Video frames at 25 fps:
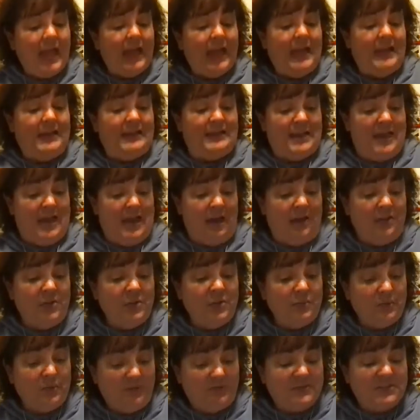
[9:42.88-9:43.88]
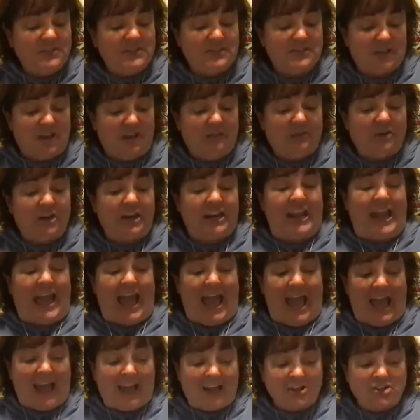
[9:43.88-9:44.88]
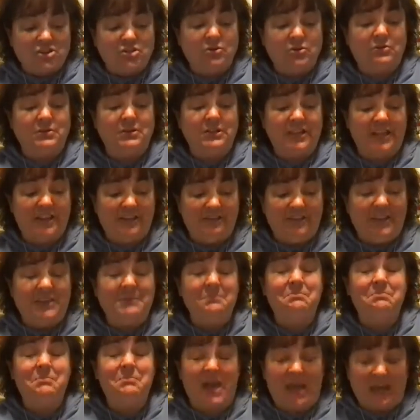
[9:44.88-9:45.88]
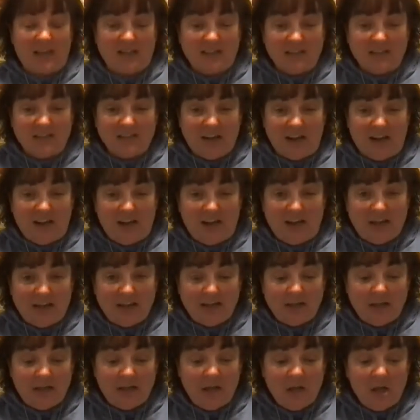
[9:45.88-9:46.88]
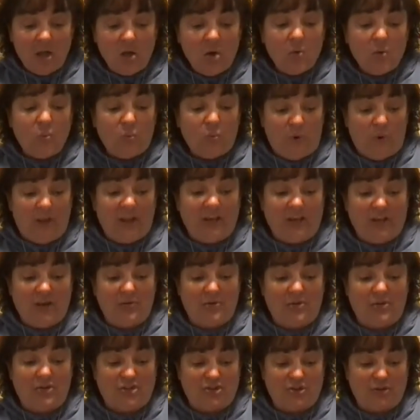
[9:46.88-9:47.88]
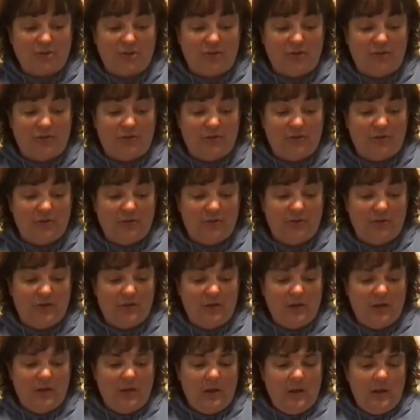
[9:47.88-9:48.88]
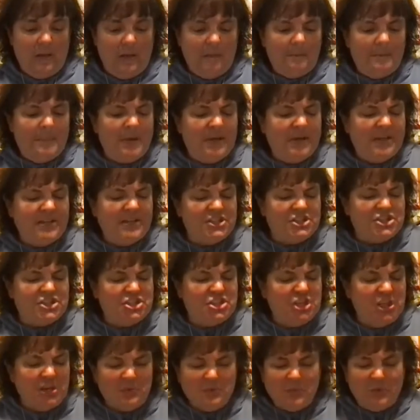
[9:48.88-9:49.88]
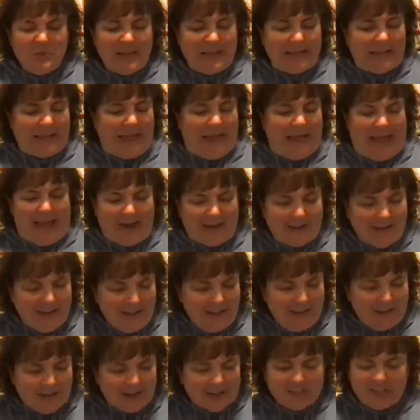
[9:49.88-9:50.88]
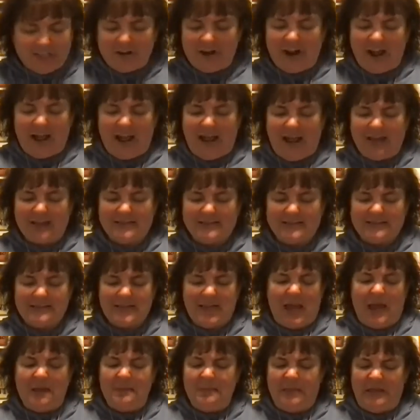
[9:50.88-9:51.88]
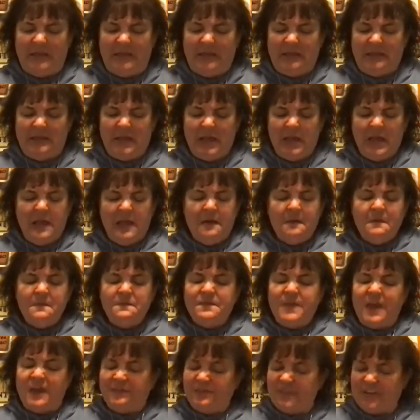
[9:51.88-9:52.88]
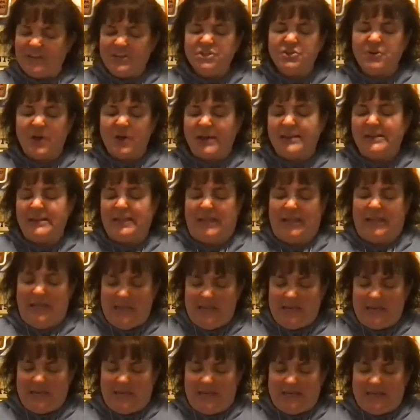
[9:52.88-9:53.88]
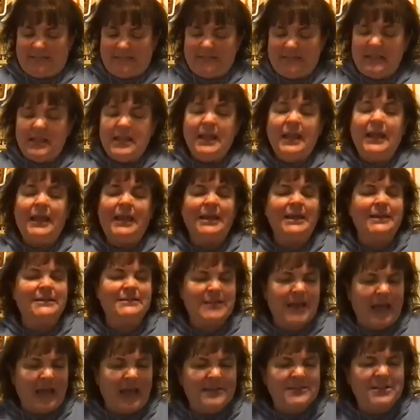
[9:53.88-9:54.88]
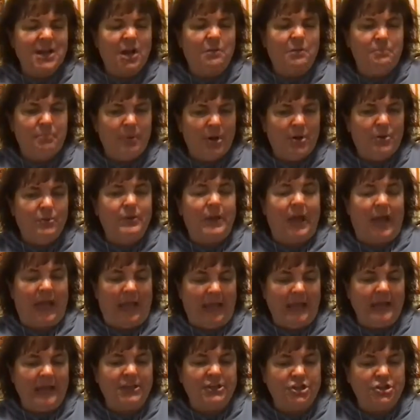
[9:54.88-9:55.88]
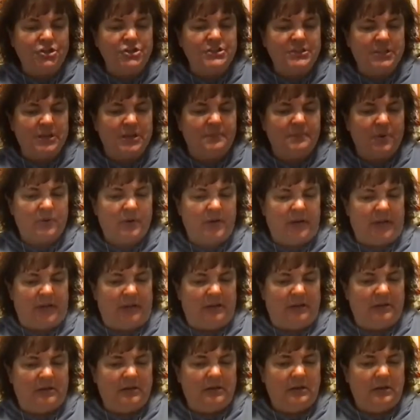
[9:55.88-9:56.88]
And now that we've discovered an actual living megalodon, we know the truth. But shouldn't we get out of here, Tara asked. I mean, that thing tried to eat us. He attacked our boat and your submarine.